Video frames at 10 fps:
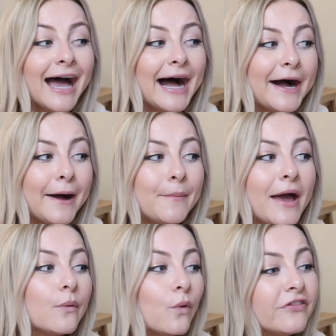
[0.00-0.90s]

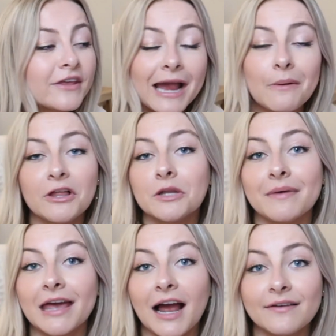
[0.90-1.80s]
And one thing I will
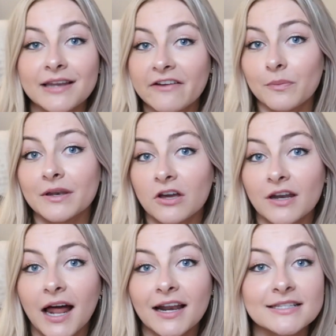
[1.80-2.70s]
admit I've never been good
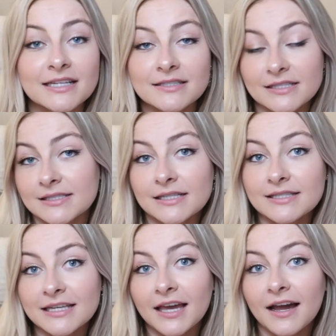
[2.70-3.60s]
at is
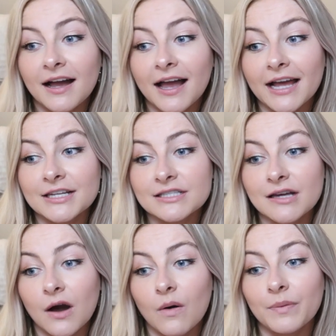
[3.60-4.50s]
consistency, and
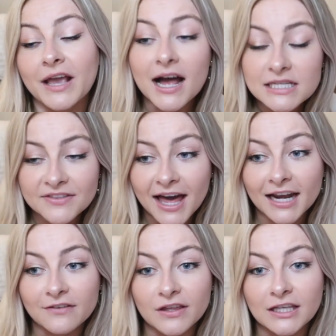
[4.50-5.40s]
so because of that
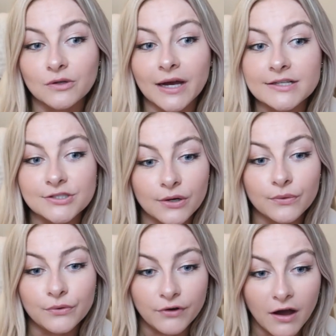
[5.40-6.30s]
I feel like you guys
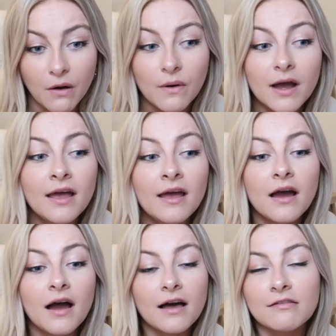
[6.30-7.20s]
don't know
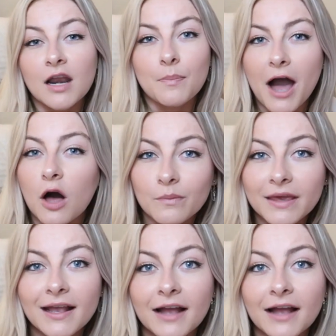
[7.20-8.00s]
a lot about me.